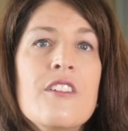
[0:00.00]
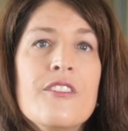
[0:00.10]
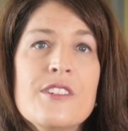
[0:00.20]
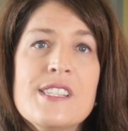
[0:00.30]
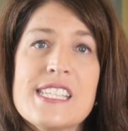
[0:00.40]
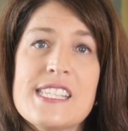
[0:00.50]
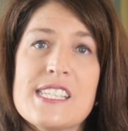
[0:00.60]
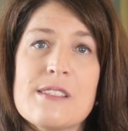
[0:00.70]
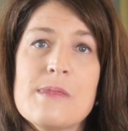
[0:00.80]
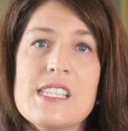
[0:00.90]
Food
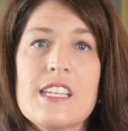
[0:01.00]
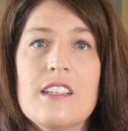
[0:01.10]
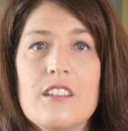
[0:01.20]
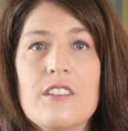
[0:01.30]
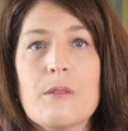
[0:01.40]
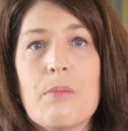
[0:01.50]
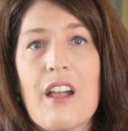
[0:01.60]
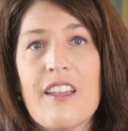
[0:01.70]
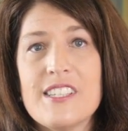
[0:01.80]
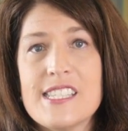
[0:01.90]
systems include the
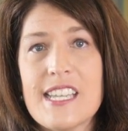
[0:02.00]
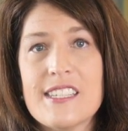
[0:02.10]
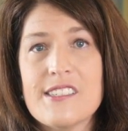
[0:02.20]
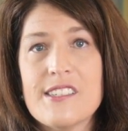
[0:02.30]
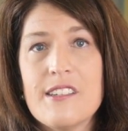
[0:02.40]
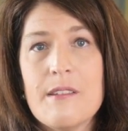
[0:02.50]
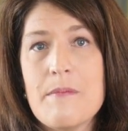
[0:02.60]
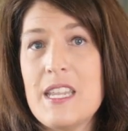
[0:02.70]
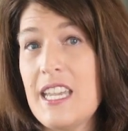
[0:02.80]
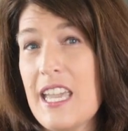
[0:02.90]
private sector,
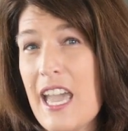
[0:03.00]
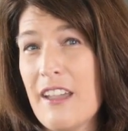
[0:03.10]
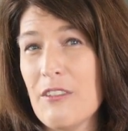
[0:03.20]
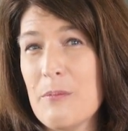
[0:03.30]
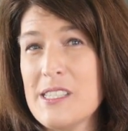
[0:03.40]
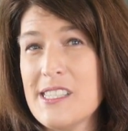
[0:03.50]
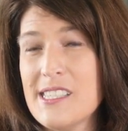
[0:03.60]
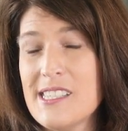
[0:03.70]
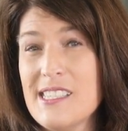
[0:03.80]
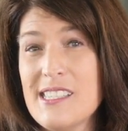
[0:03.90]
meaning
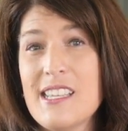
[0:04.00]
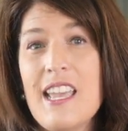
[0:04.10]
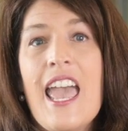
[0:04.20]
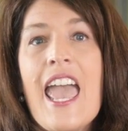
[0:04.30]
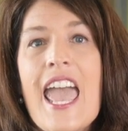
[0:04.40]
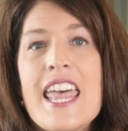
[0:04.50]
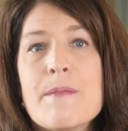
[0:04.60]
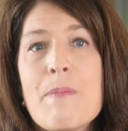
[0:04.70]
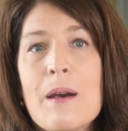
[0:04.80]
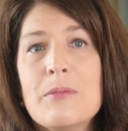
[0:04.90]
agribusinesses, and
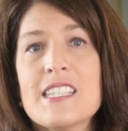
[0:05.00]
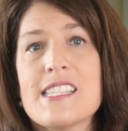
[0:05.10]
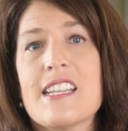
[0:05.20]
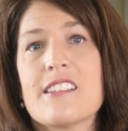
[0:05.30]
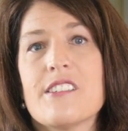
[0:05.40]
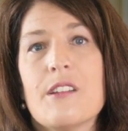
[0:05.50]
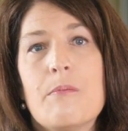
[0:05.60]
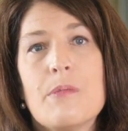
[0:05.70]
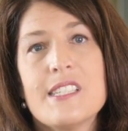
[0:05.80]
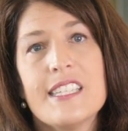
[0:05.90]
the public sector,
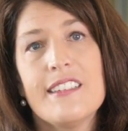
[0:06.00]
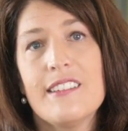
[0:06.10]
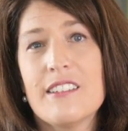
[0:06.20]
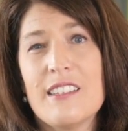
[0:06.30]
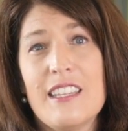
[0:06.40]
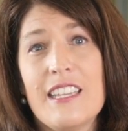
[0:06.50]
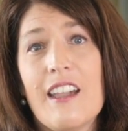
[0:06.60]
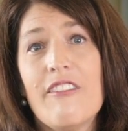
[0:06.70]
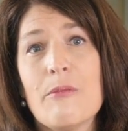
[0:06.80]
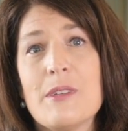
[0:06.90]
particularly
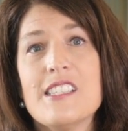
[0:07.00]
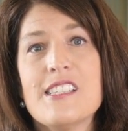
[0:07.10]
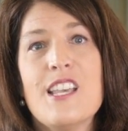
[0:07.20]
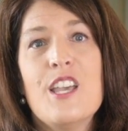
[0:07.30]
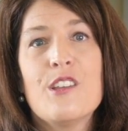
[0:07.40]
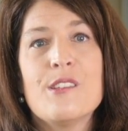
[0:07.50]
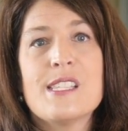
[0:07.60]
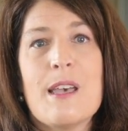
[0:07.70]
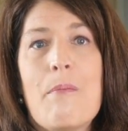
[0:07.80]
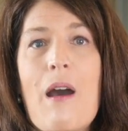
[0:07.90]
governments, who
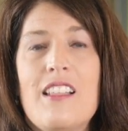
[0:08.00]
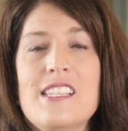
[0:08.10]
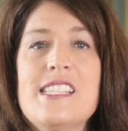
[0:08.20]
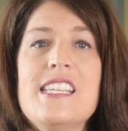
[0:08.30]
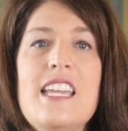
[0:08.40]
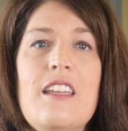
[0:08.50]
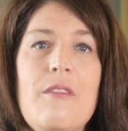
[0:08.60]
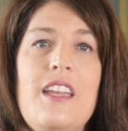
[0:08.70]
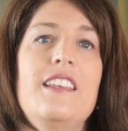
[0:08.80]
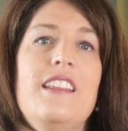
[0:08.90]
set policy and
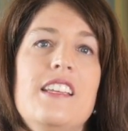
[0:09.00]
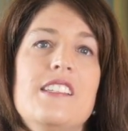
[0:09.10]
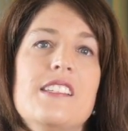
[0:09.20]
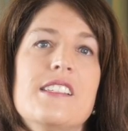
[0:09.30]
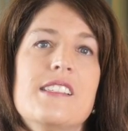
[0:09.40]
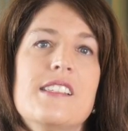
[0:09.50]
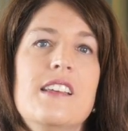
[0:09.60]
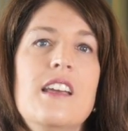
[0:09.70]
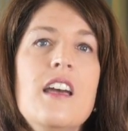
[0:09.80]
regulations.